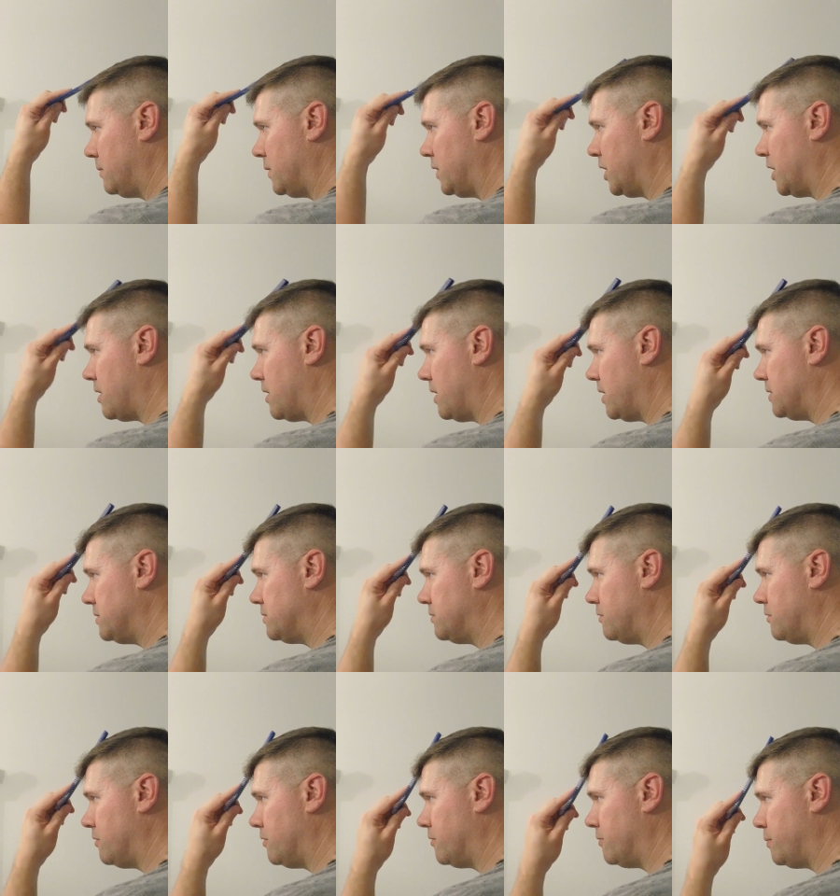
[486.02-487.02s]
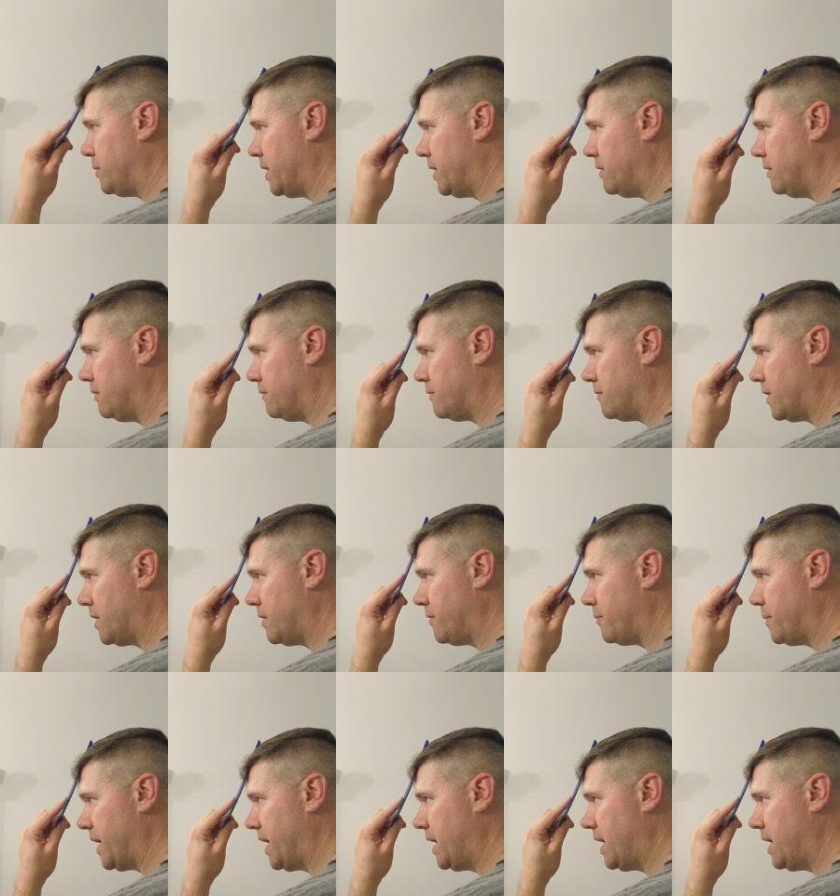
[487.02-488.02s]
the contour of the front of
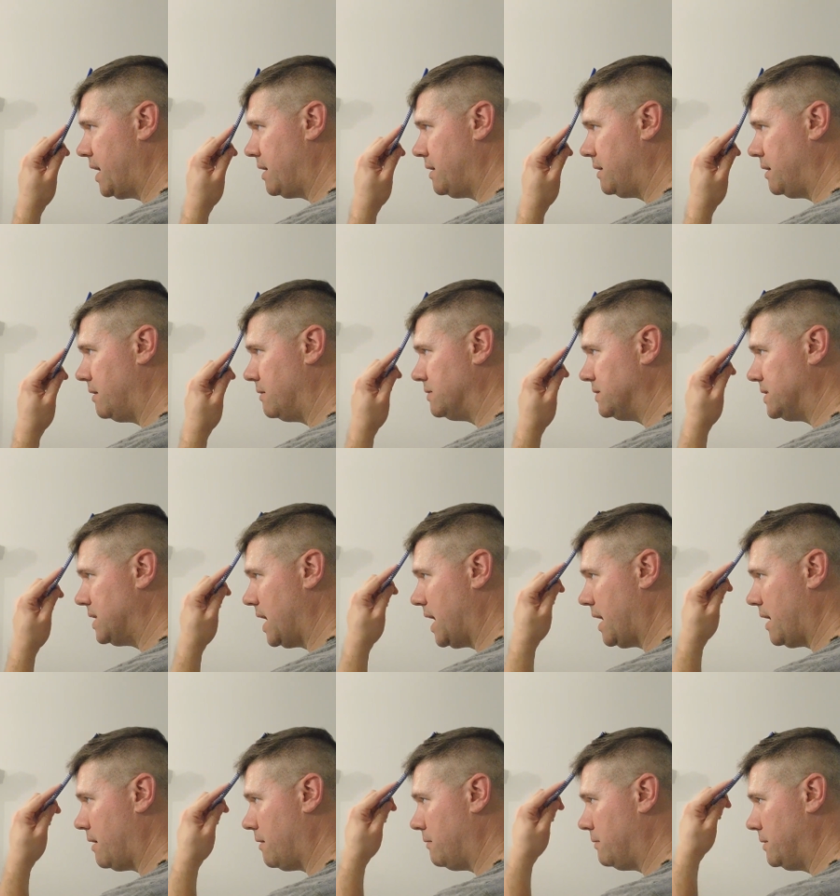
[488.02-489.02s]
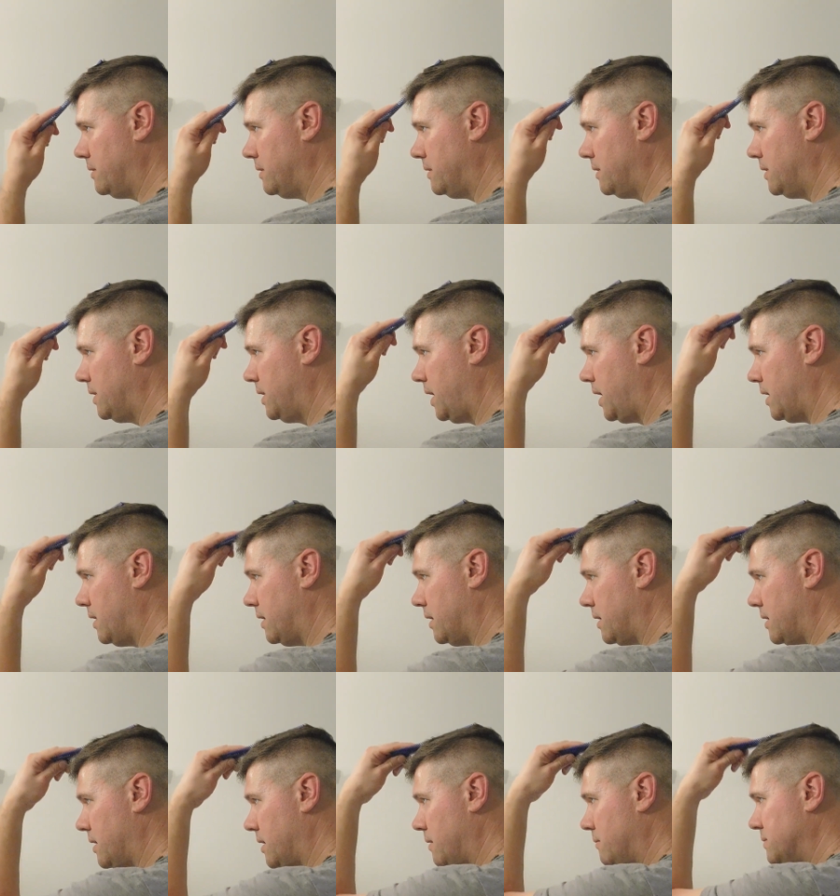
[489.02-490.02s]
my head goes down and then
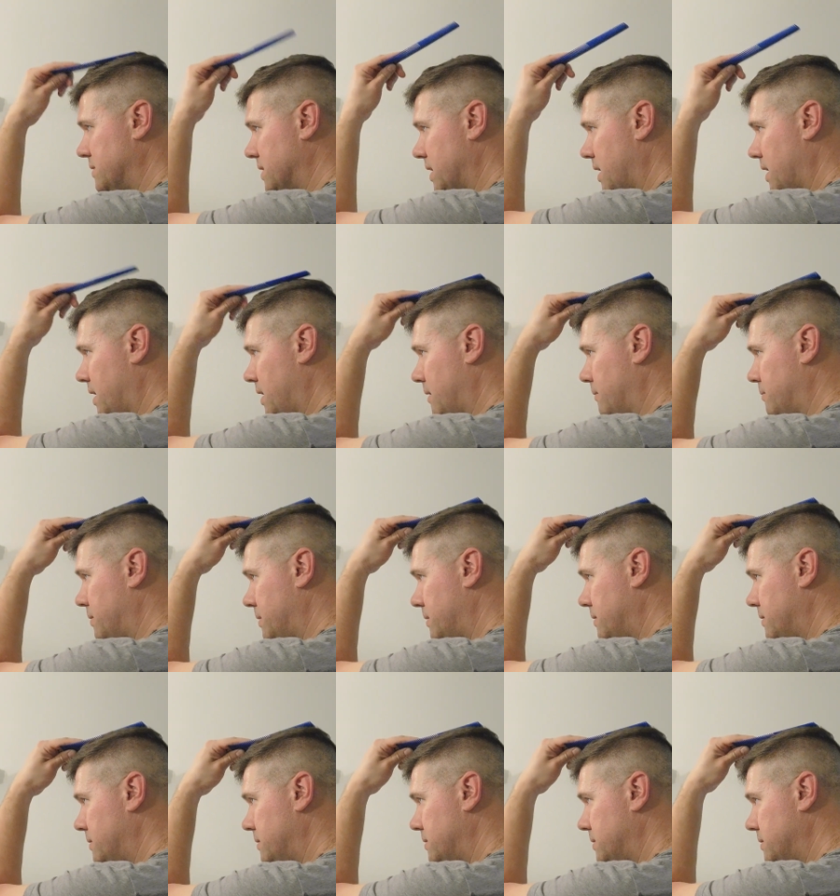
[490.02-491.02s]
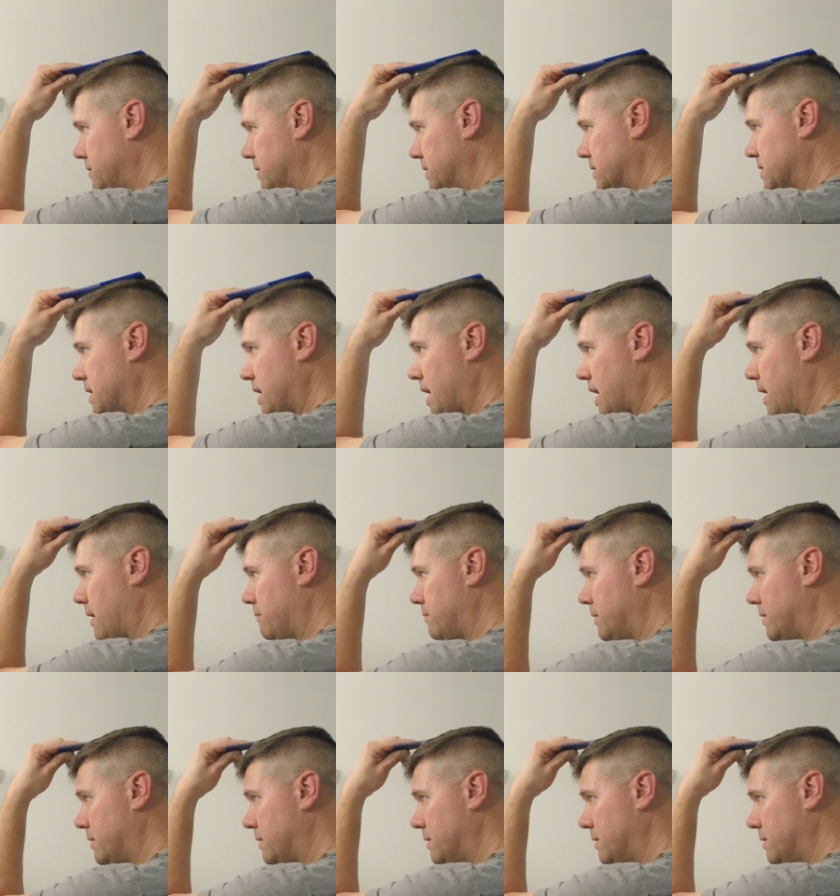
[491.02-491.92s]
comes up to the top.